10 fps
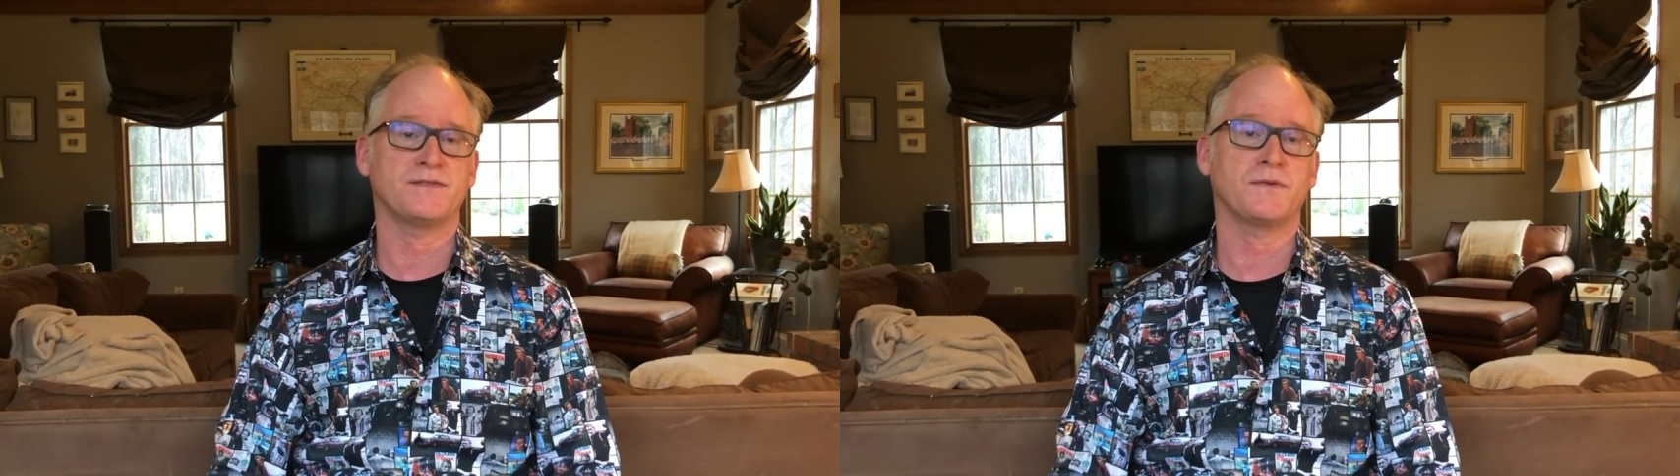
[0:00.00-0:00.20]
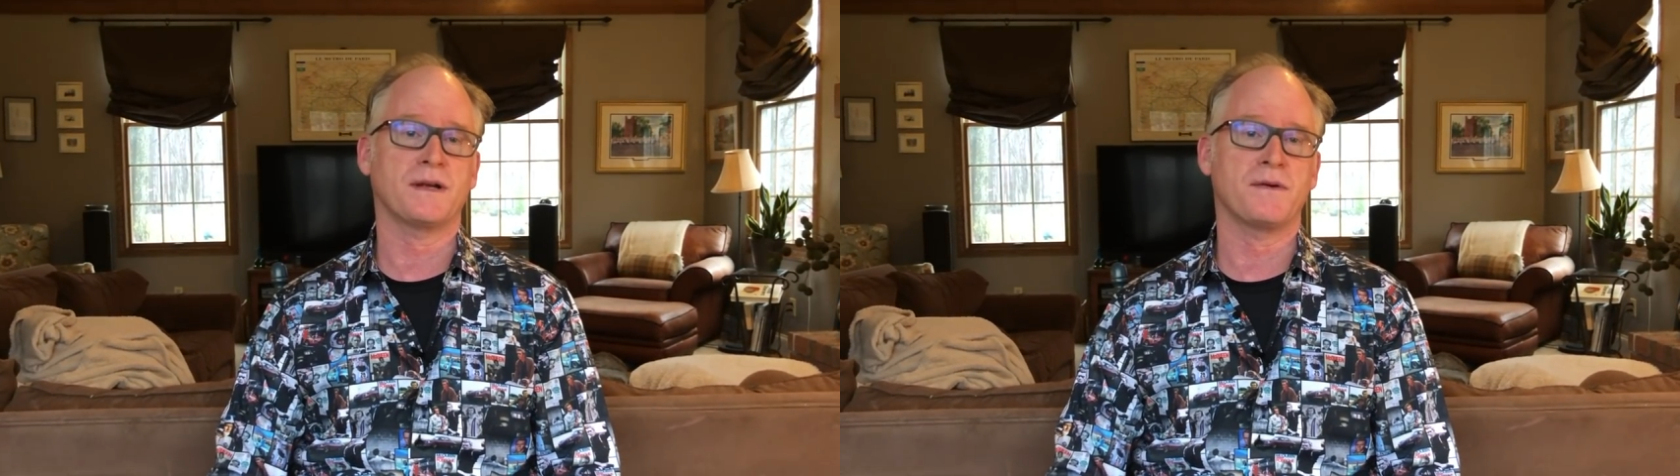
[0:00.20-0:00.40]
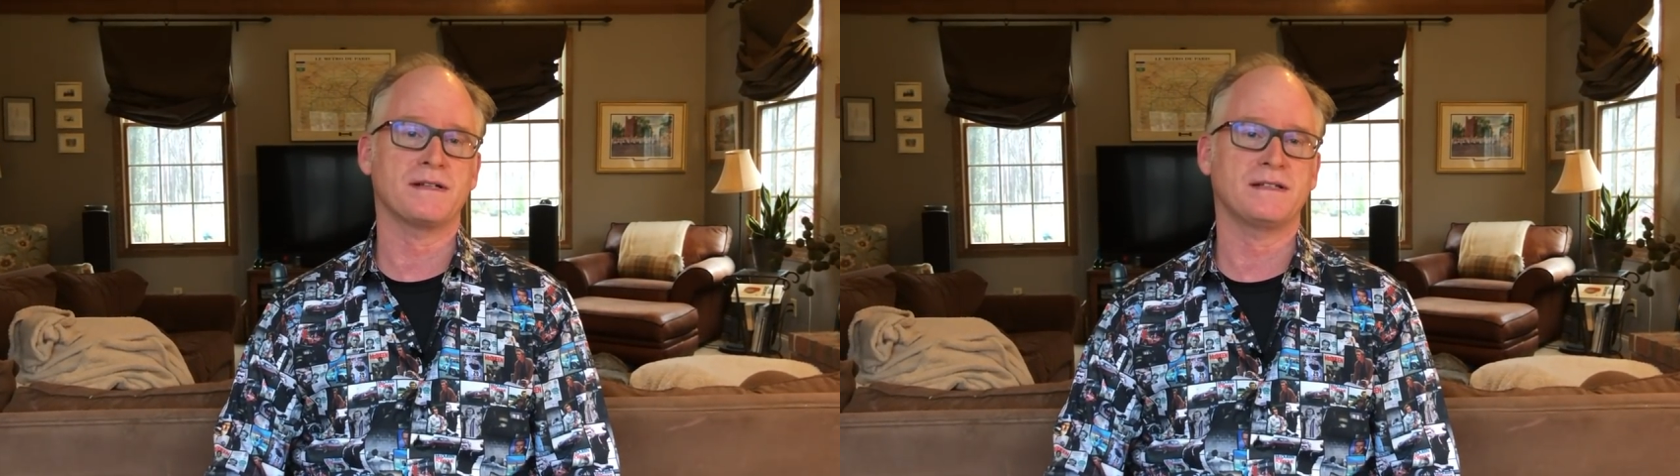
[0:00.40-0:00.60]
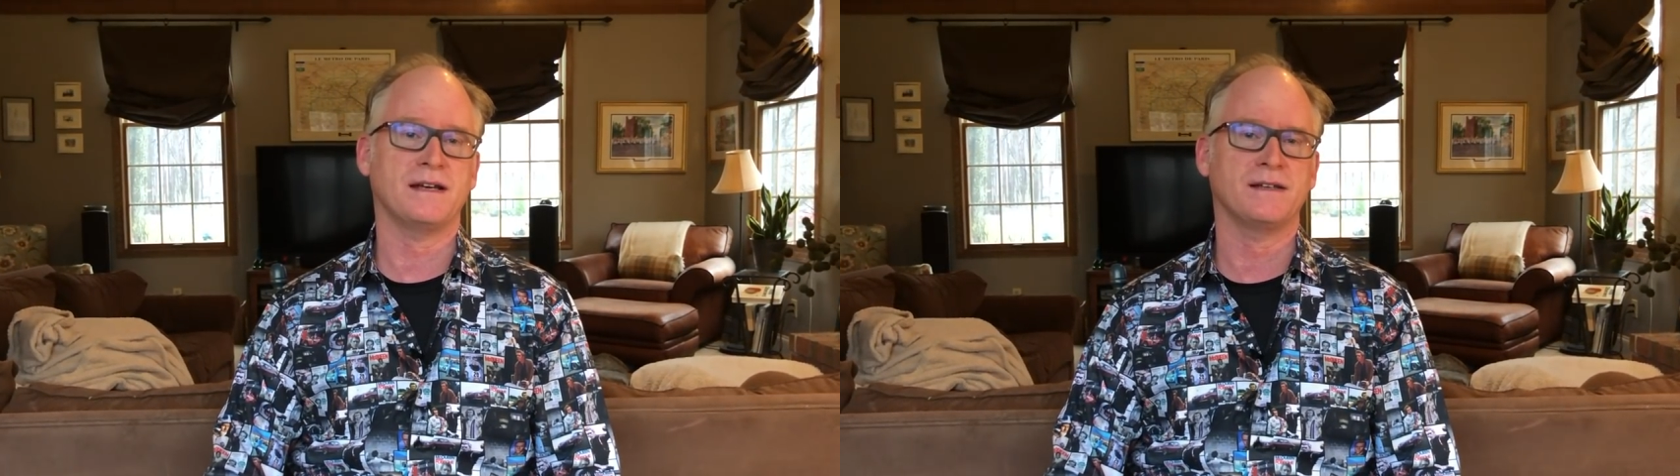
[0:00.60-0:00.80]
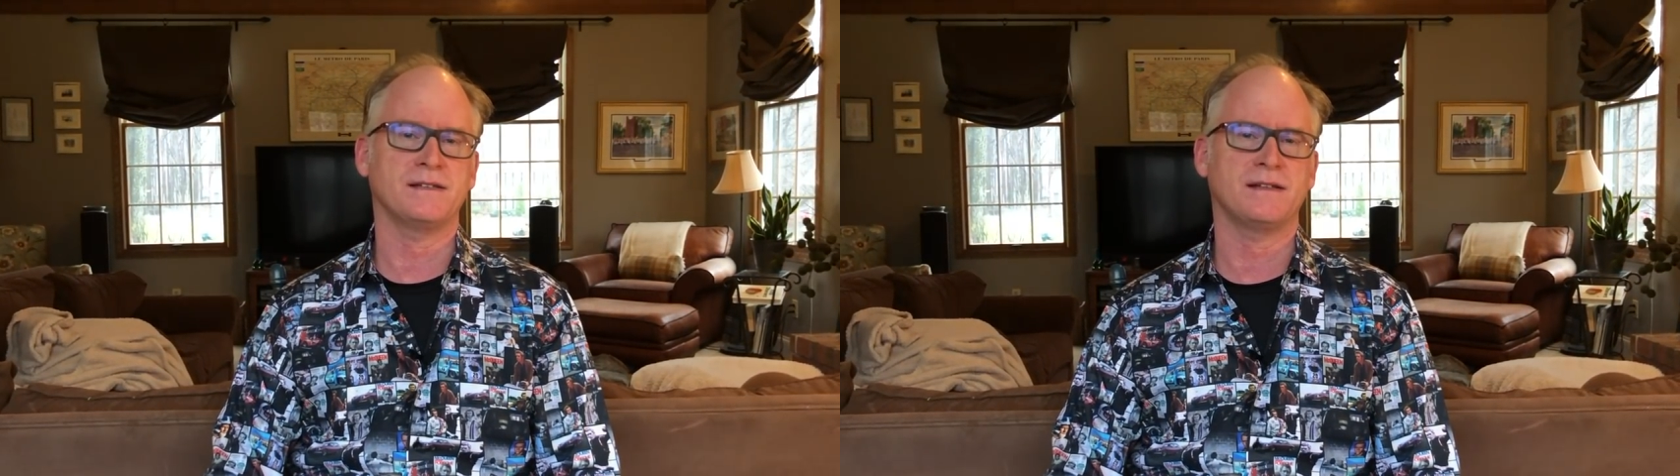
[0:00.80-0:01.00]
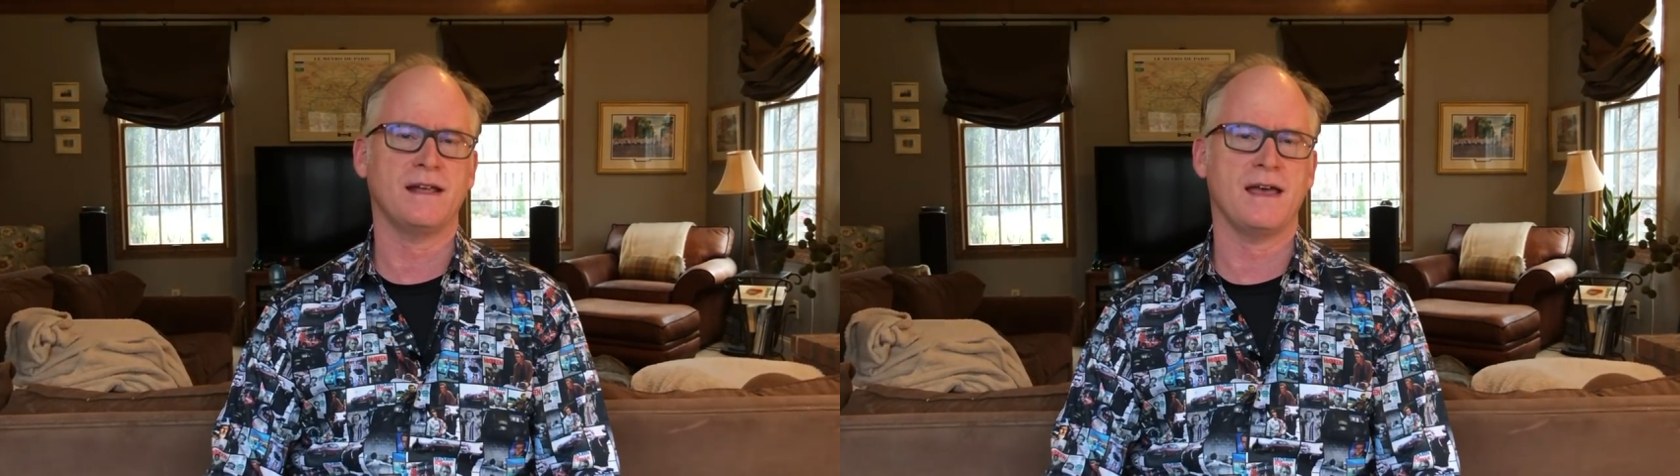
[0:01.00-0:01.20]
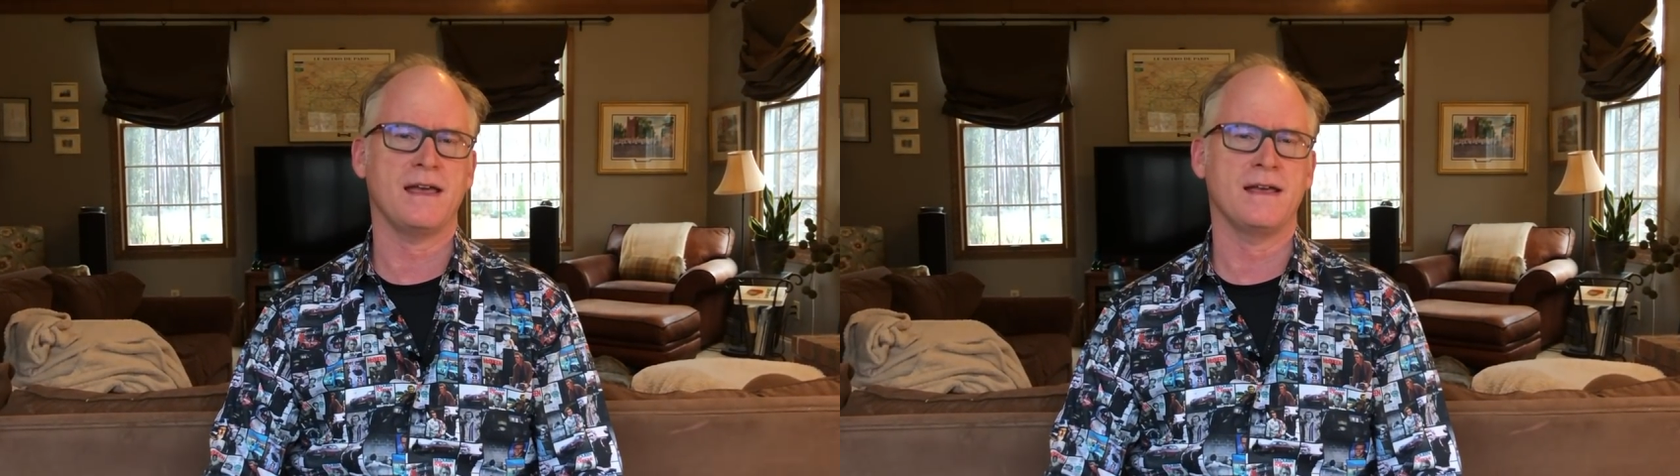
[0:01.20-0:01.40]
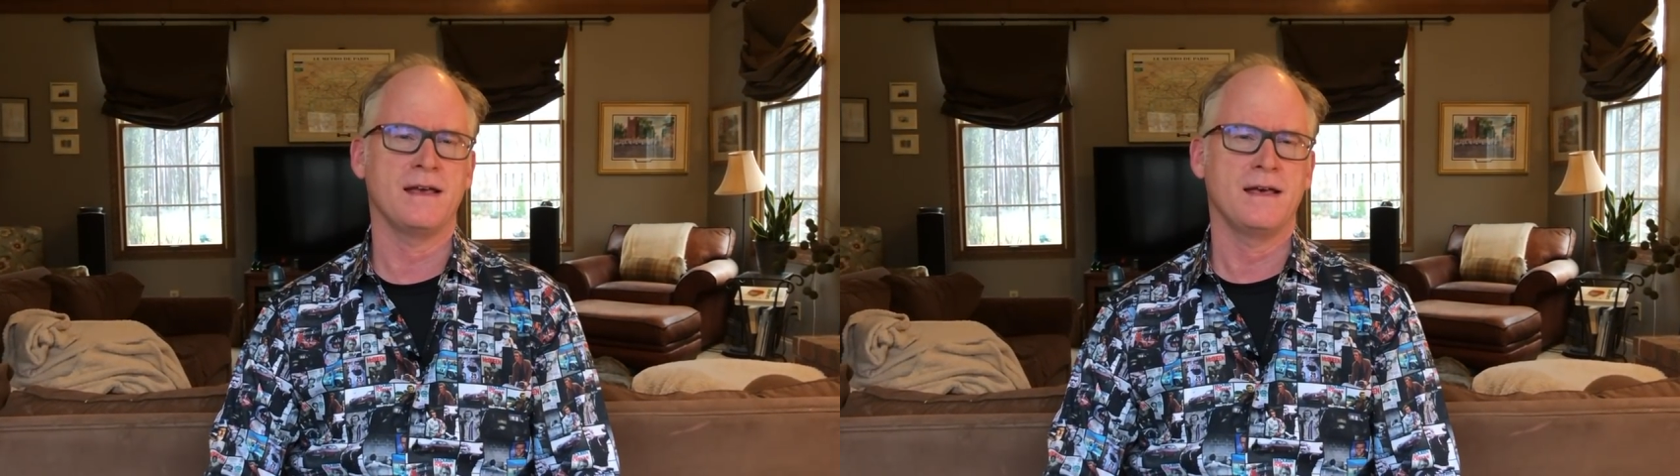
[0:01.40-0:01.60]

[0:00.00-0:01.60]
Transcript: what I want to tell you today